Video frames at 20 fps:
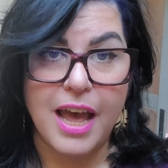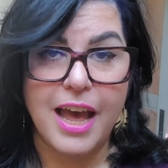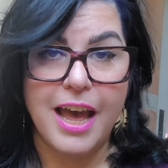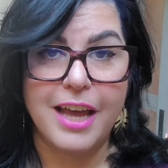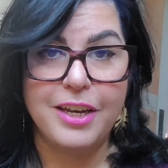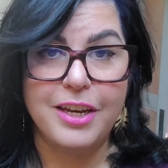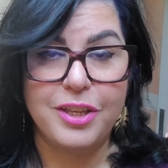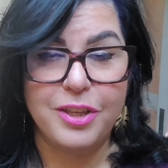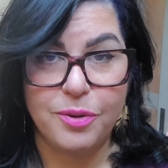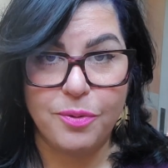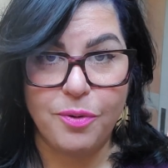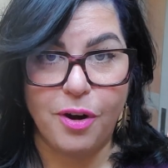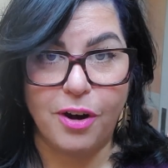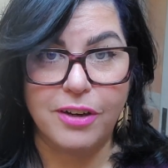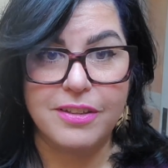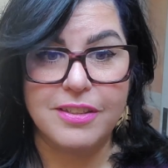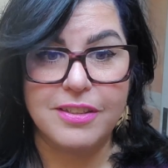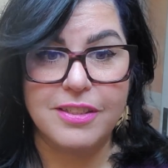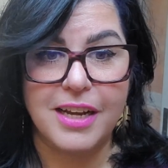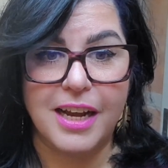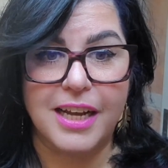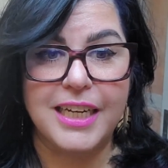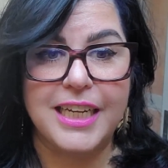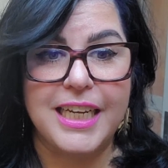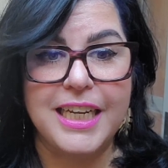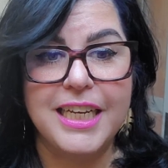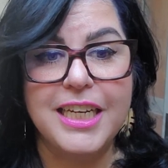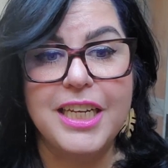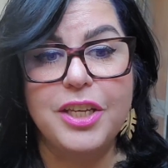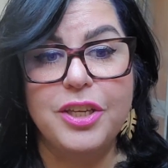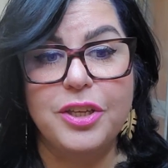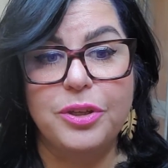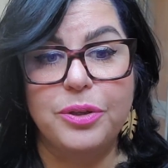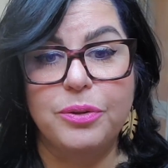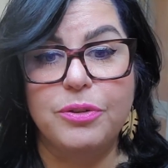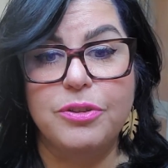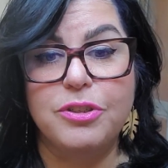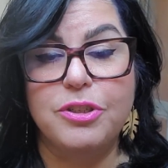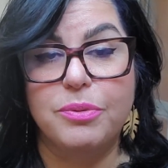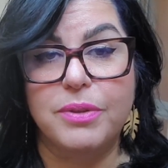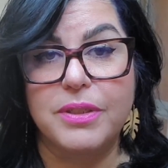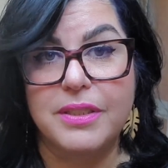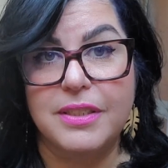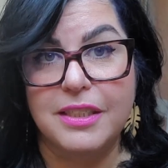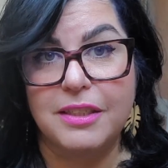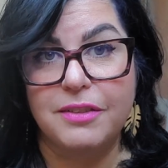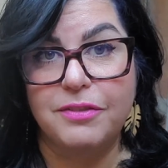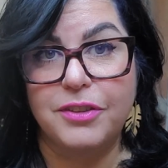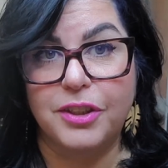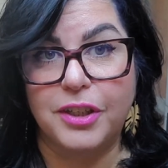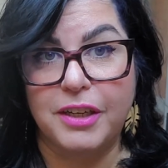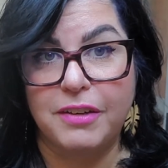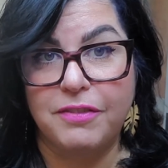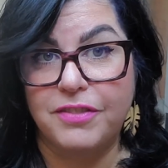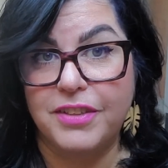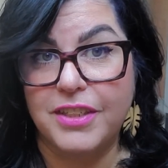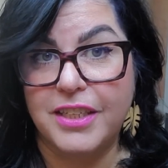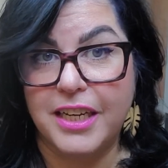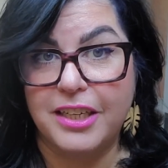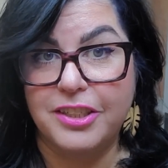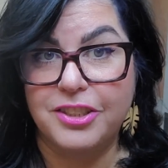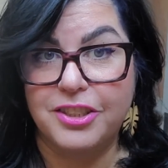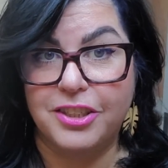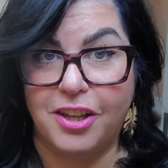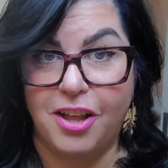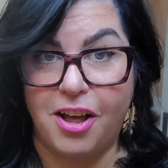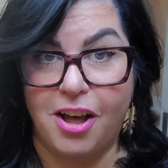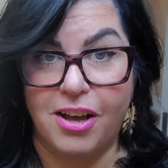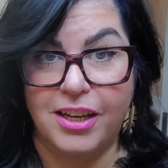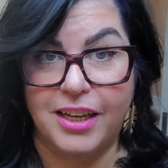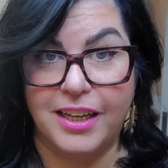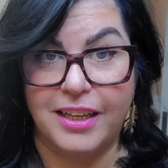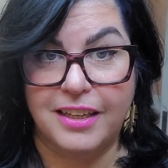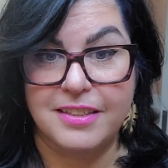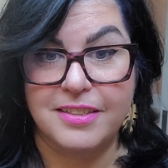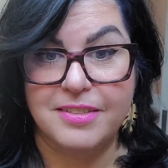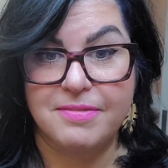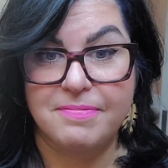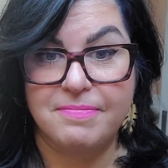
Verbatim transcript: at uarts.edu to receive your invitation login.